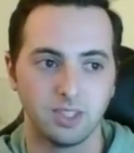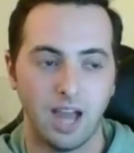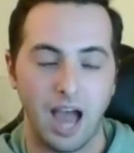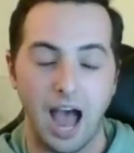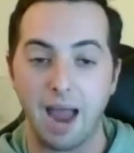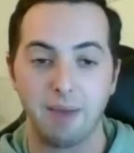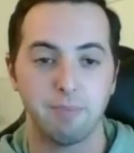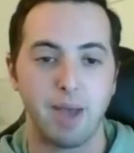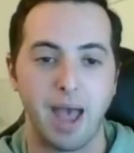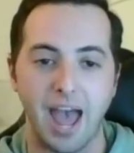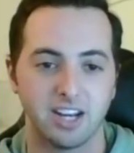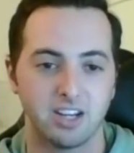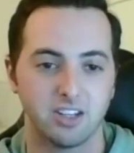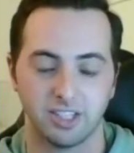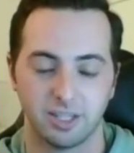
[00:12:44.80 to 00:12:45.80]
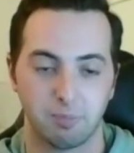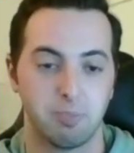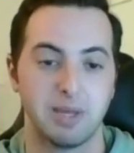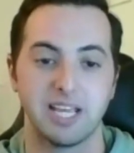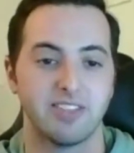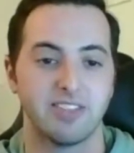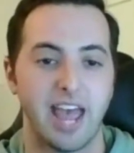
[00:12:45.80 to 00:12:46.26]
I managed, like
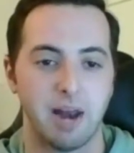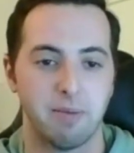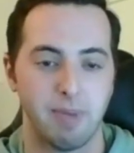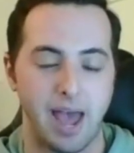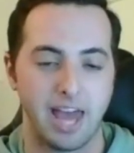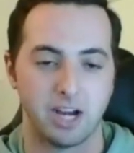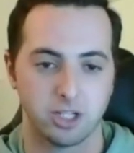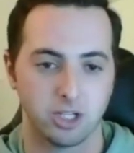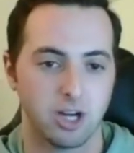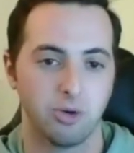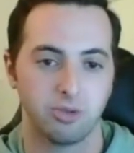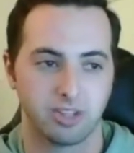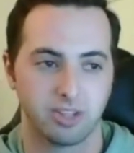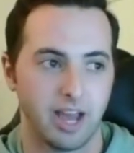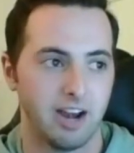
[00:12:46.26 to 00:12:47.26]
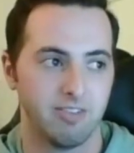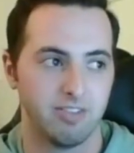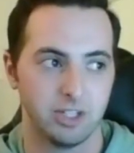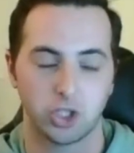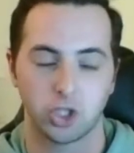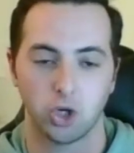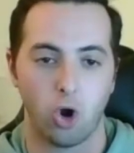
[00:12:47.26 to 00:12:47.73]
being the head manager, I was kind of
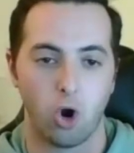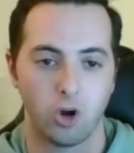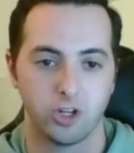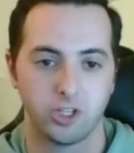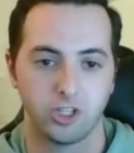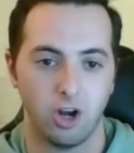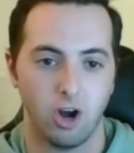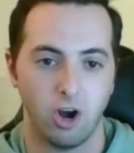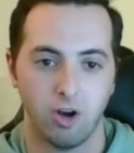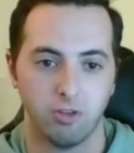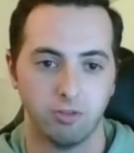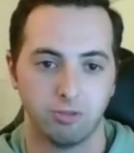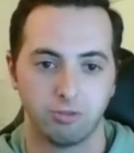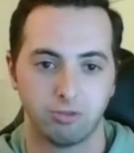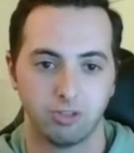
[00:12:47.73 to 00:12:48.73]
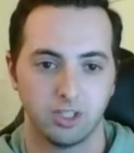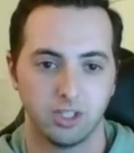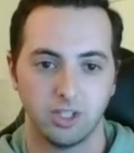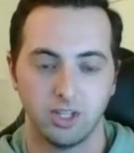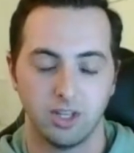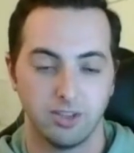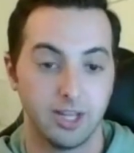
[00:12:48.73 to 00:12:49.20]
in charge of
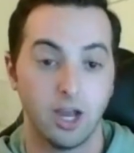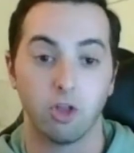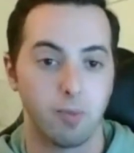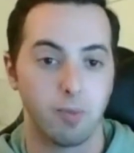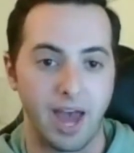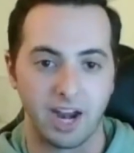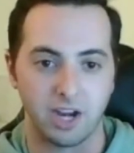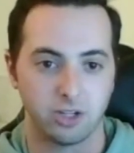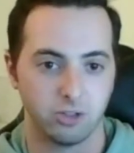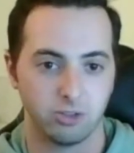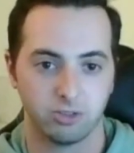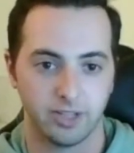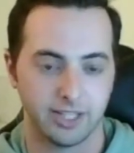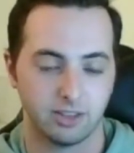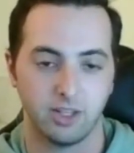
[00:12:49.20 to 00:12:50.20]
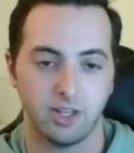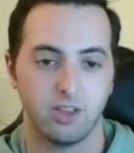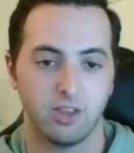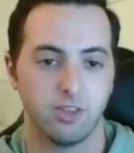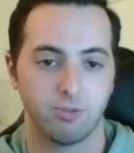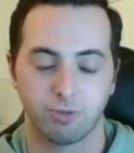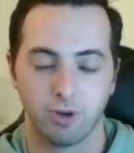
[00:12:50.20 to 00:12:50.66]
the other managers, like
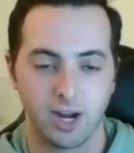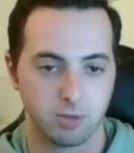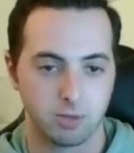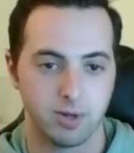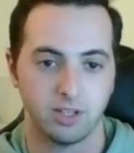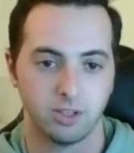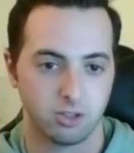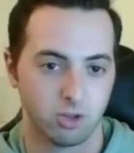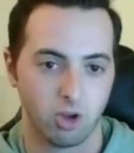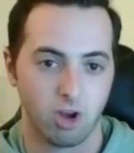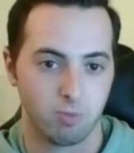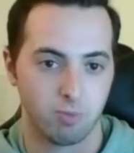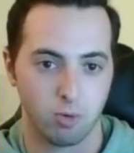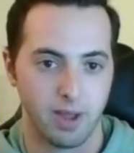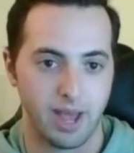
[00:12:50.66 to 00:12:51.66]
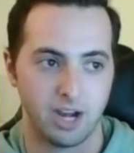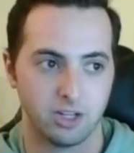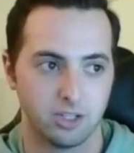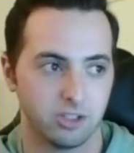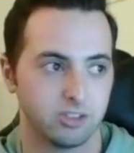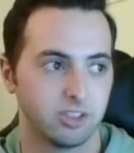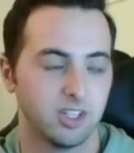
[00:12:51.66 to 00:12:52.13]
the freshmen and the sophomore
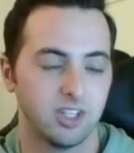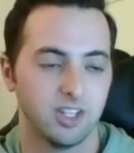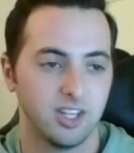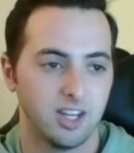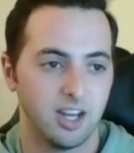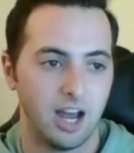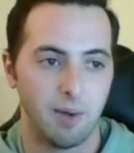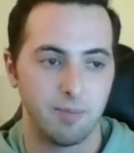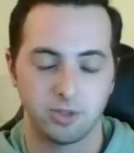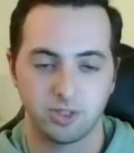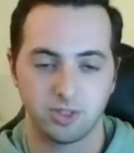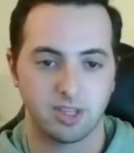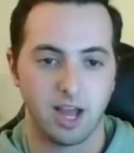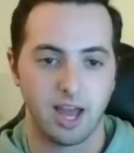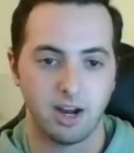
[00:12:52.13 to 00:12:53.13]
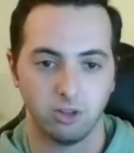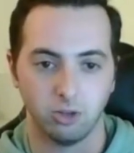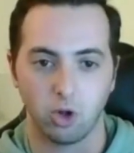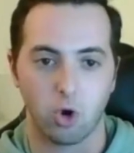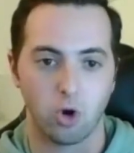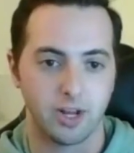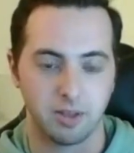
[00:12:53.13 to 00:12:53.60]
managers. So just kind of
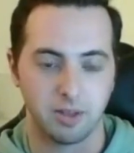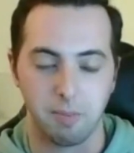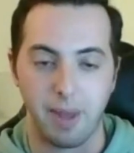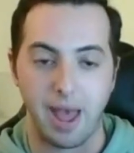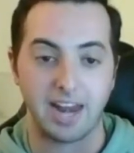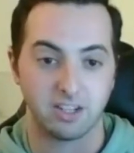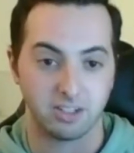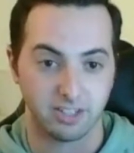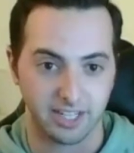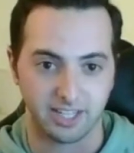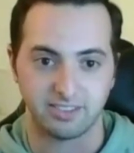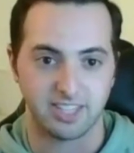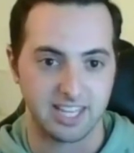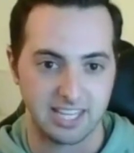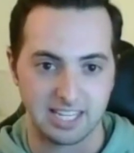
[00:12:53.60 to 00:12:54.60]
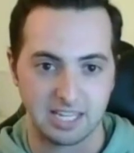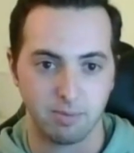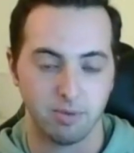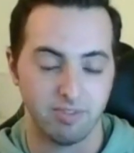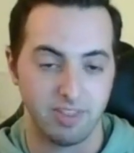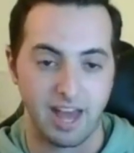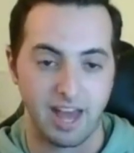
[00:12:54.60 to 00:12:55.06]
learning to manage like a team
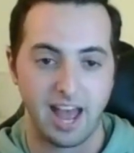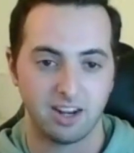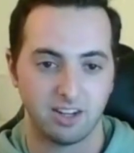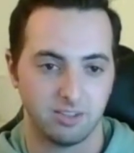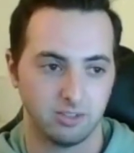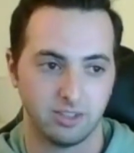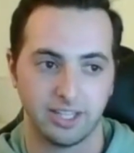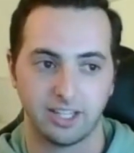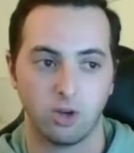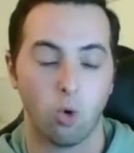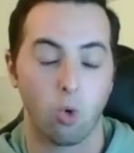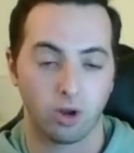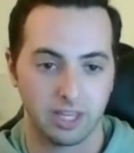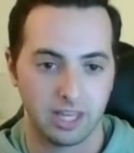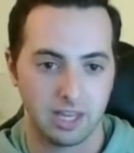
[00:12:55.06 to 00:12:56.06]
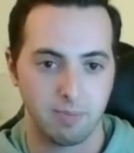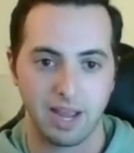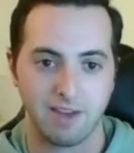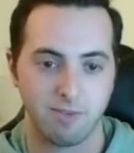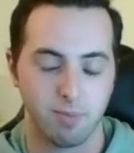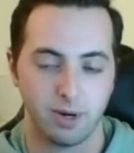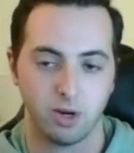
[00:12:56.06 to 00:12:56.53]
of that, and like keeping
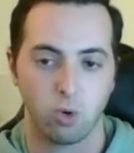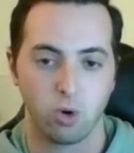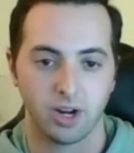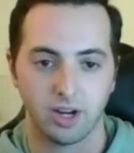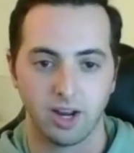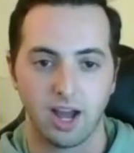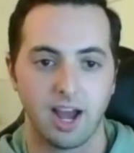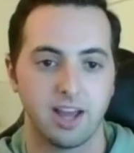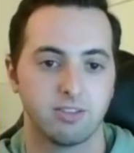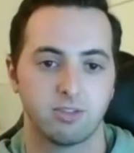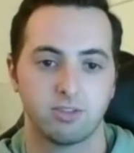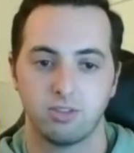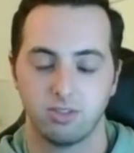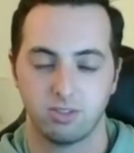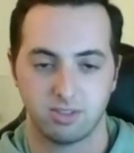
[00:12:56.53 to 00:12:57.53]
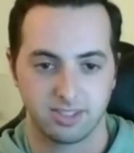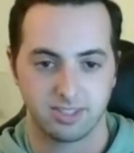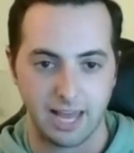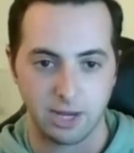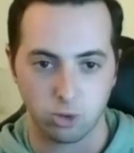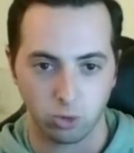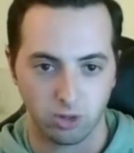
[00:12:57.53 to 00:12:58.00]
everybody organized,
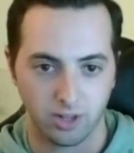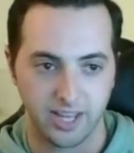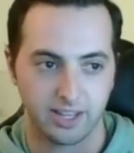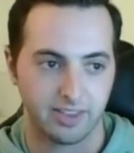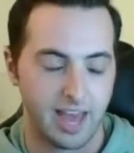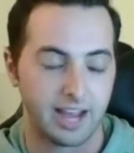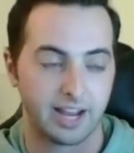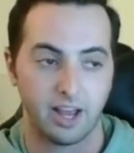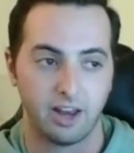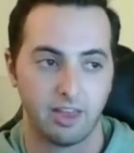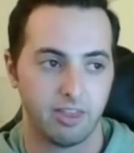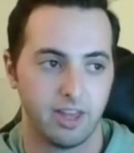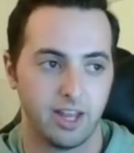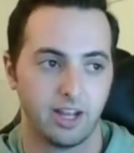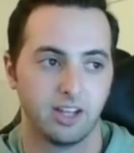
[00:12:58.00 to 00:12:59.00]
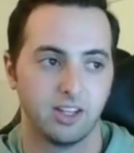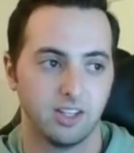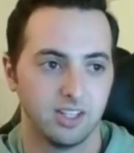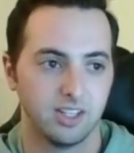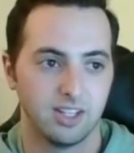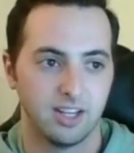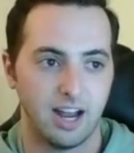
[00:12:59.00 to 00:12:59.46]
scheduling, that kind of thing,
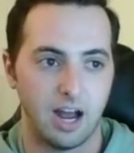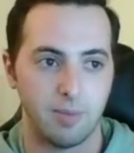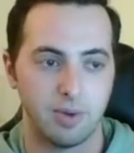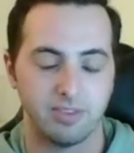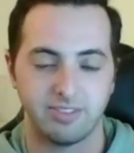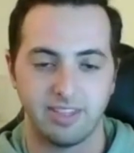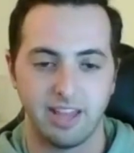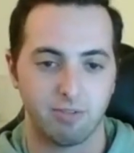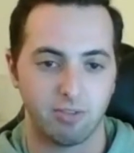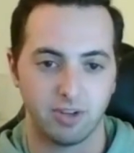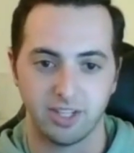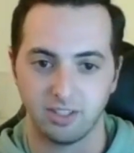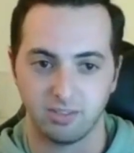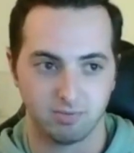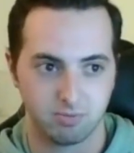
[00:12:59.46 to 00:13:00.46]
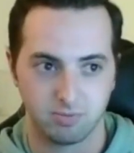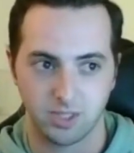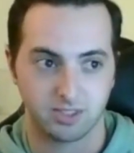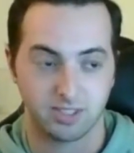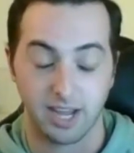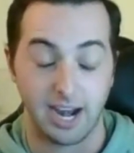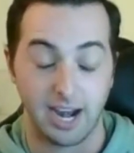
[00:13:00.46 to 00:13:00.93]
has definitely
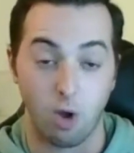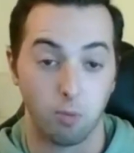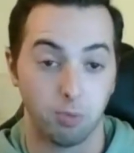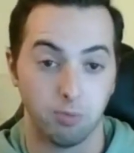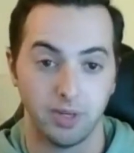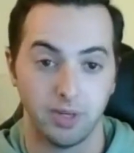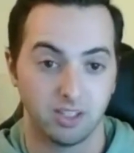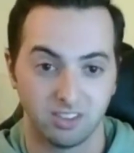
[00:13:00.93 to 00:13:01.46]
just kind of helped me.